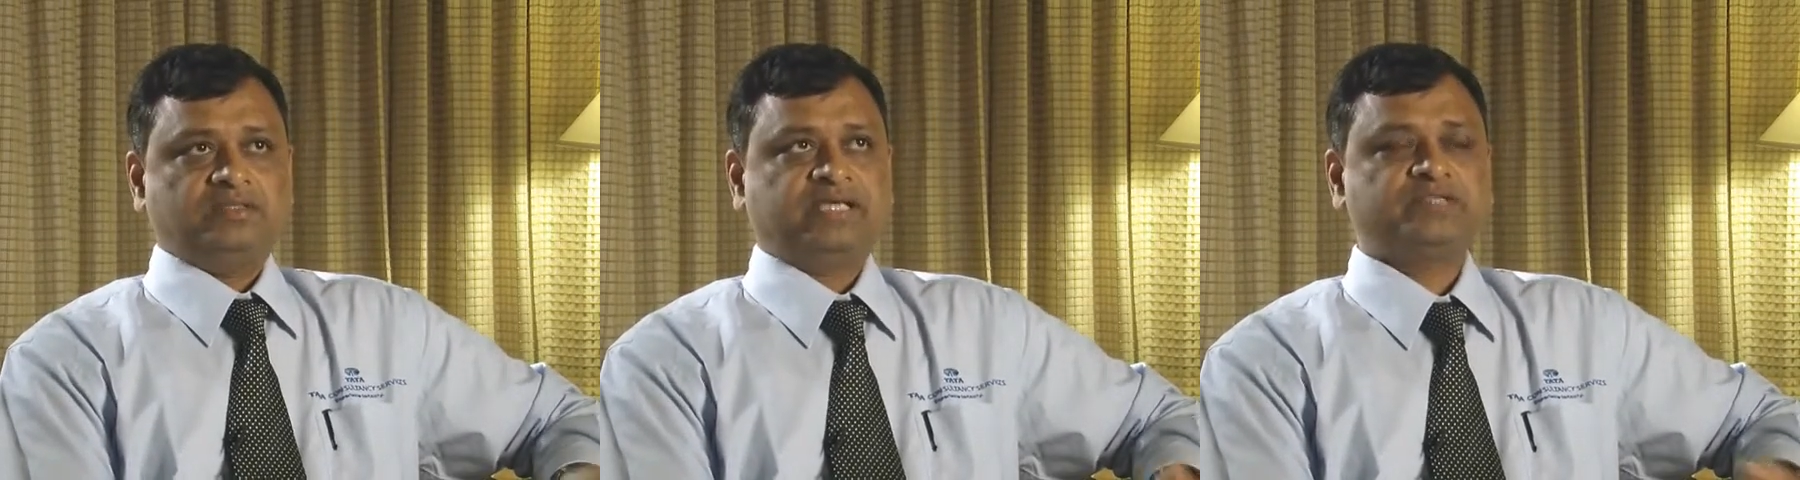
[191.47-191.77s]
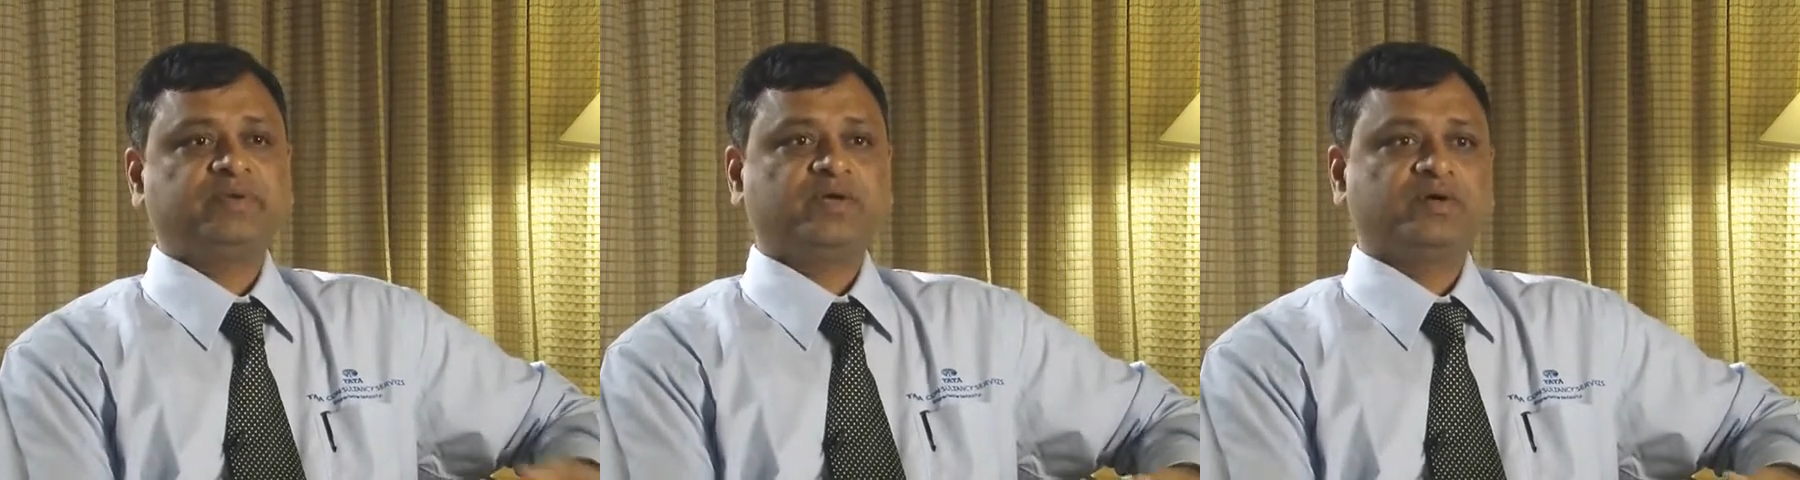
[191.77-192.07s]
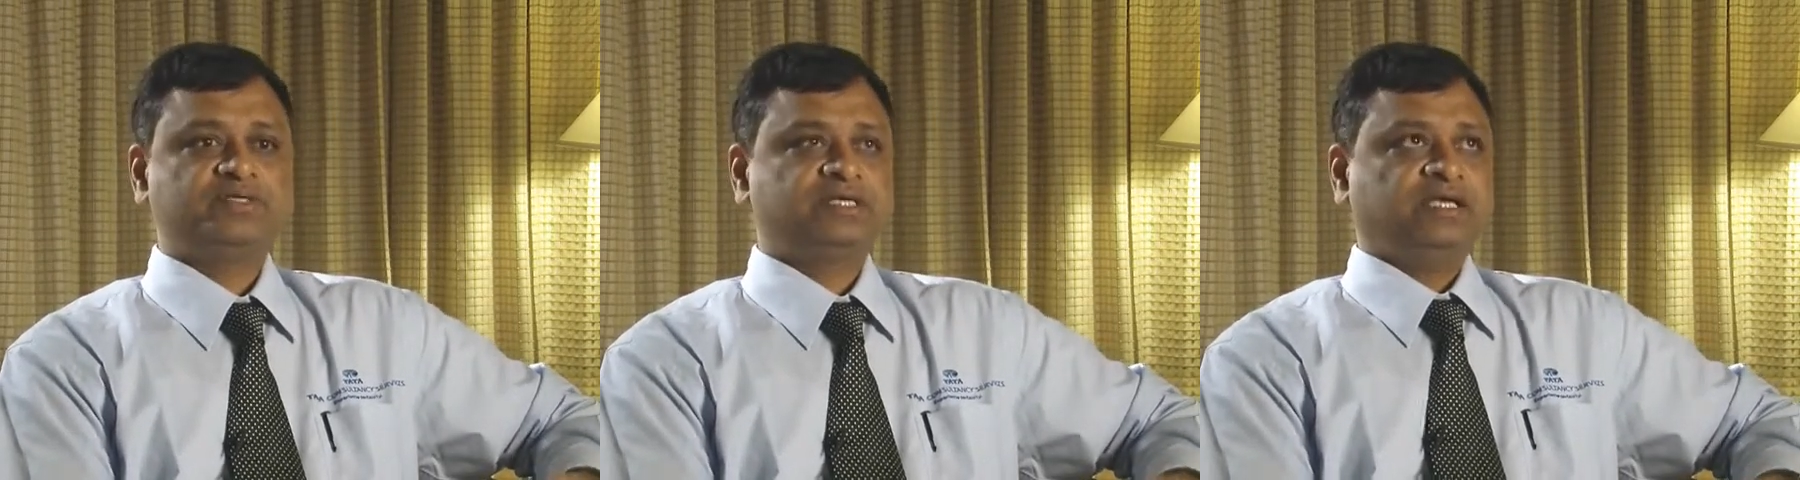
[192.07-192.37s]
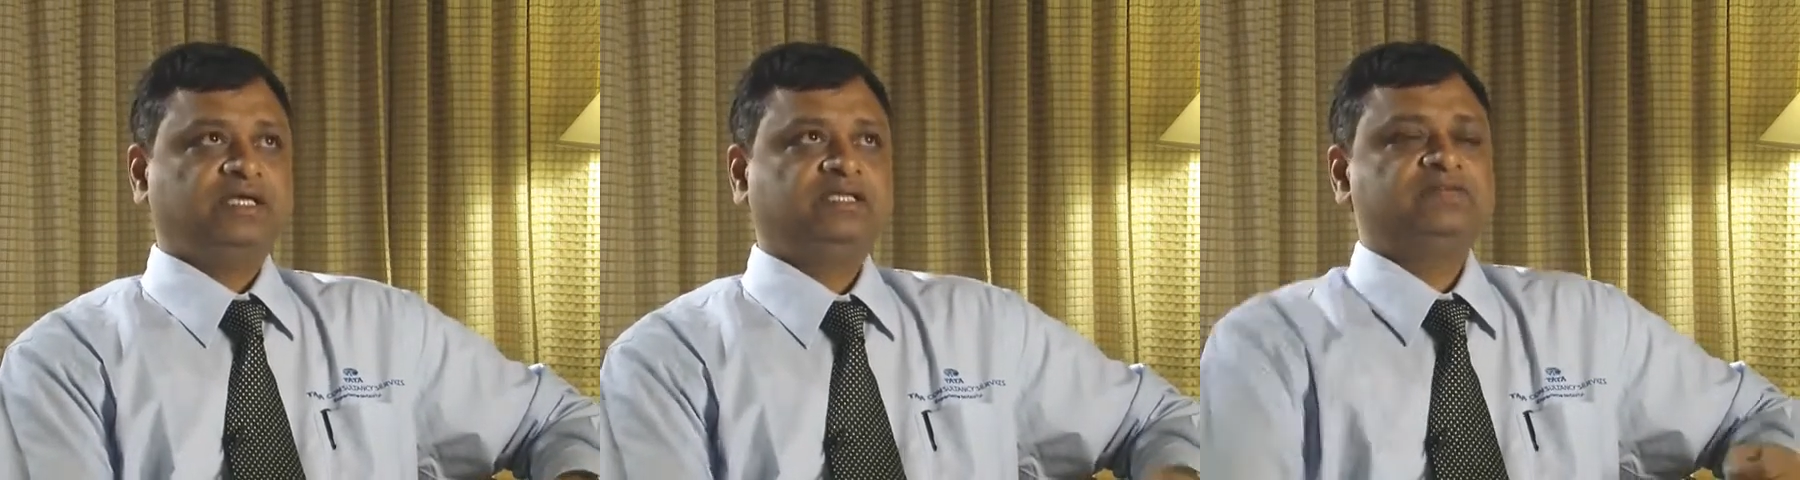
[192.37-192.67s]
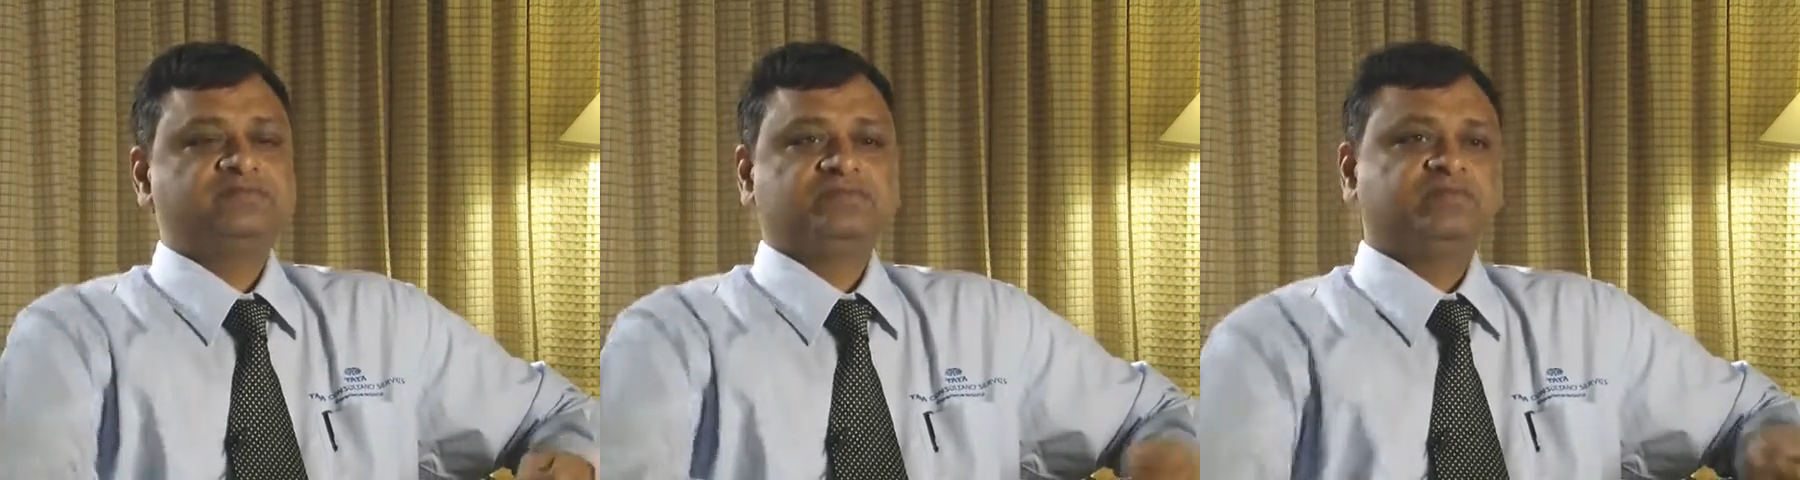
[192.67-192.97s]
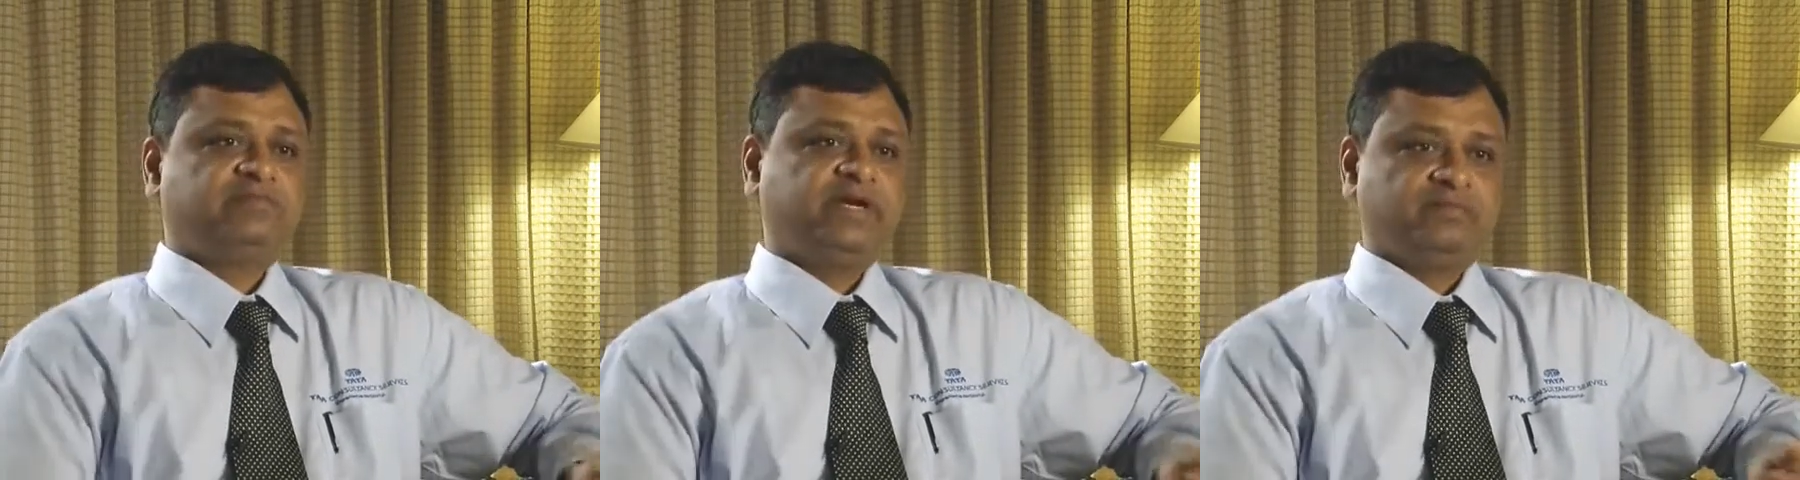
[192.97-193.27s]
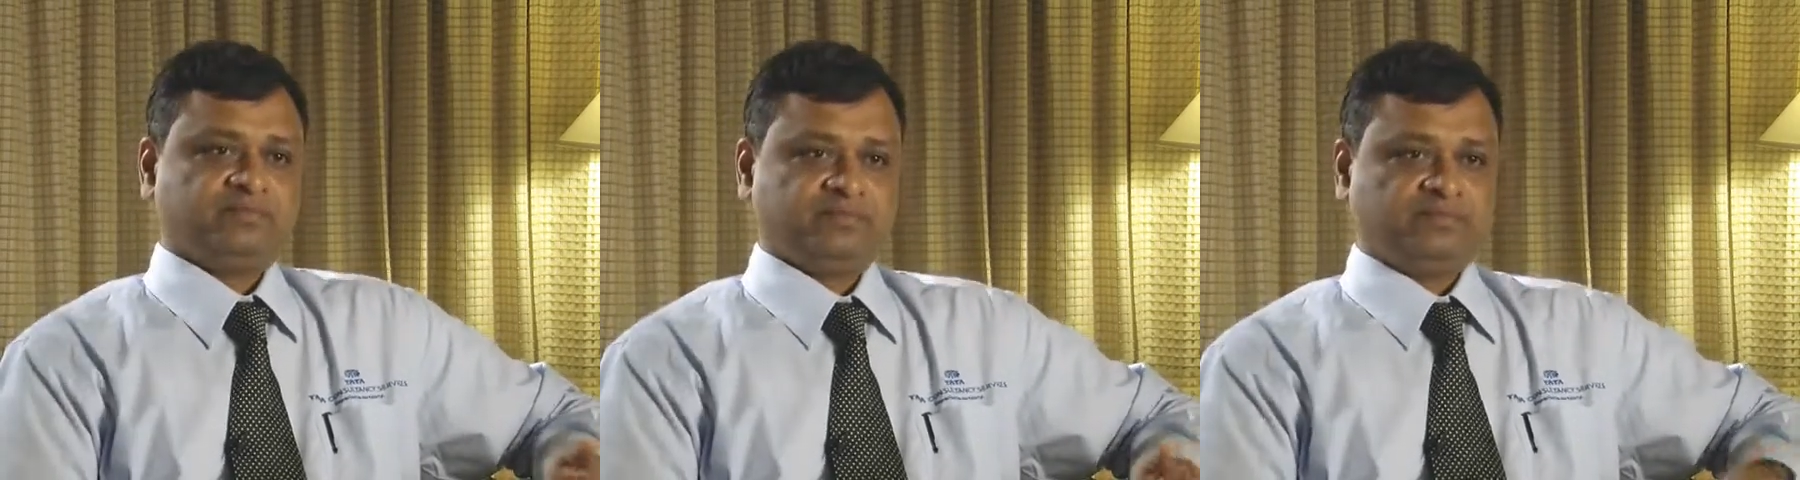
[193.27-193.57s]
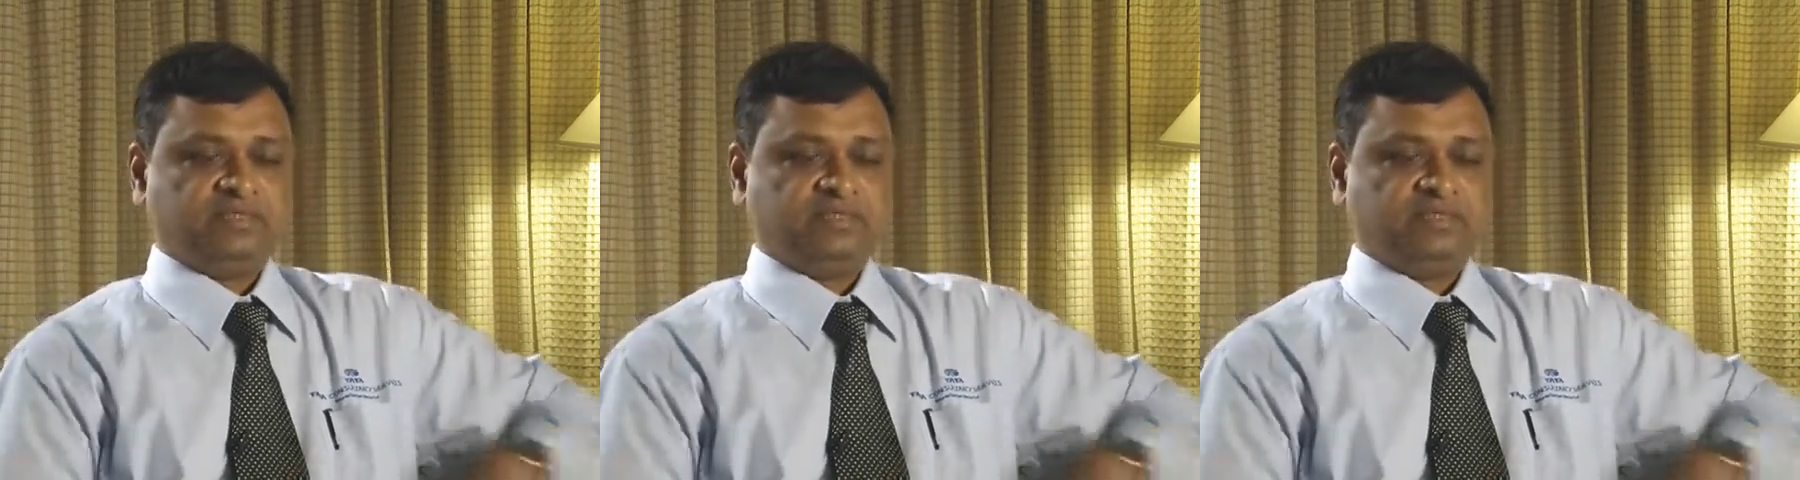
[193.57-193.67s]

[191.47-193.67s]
That's because it gives them the freedom.